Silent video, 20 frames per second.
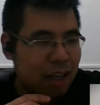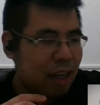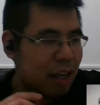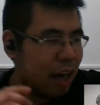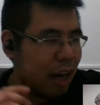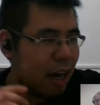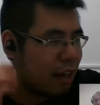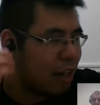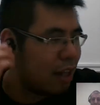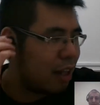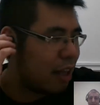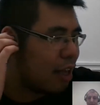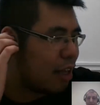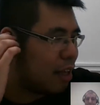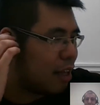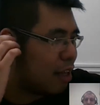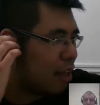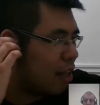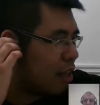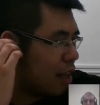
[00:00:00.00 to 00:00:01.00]
I think I
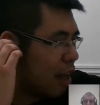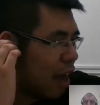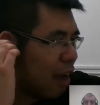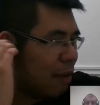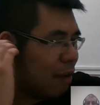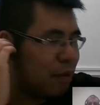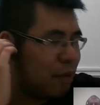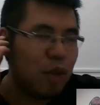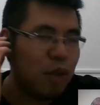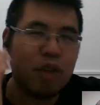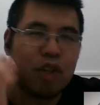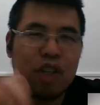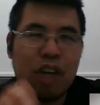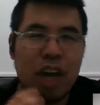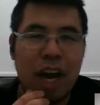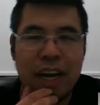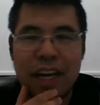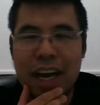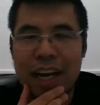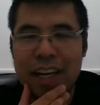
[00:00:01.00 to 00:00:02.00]
have to do a
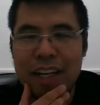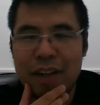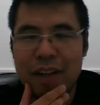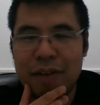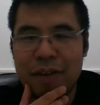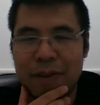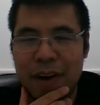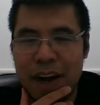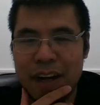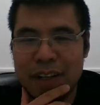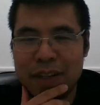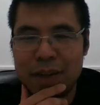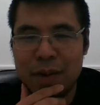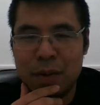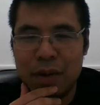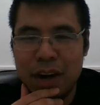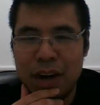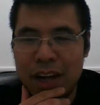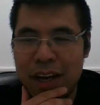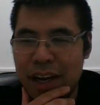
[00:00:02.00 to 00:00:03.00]
China. I need to find
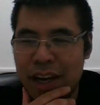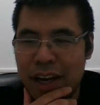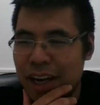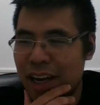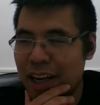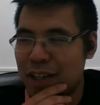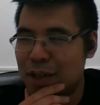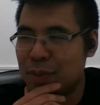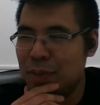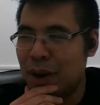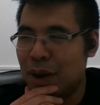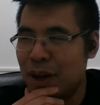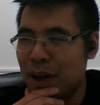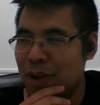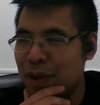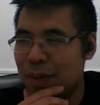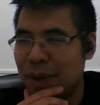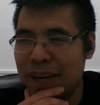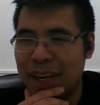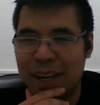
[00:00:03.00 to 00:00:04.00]
someone and get
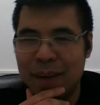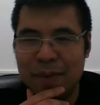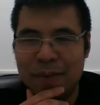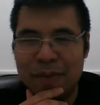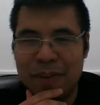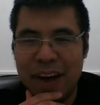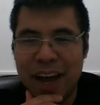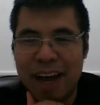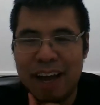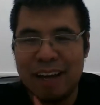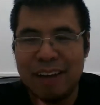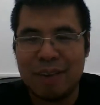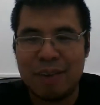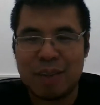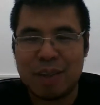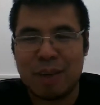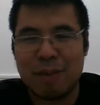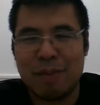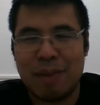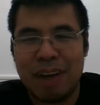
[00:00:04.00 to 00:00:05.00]
sponsored by Kim Fat or
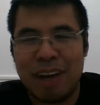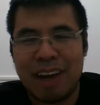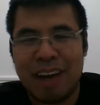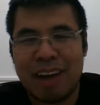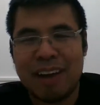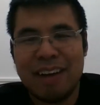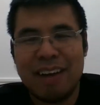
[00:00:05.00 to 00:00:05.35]
something.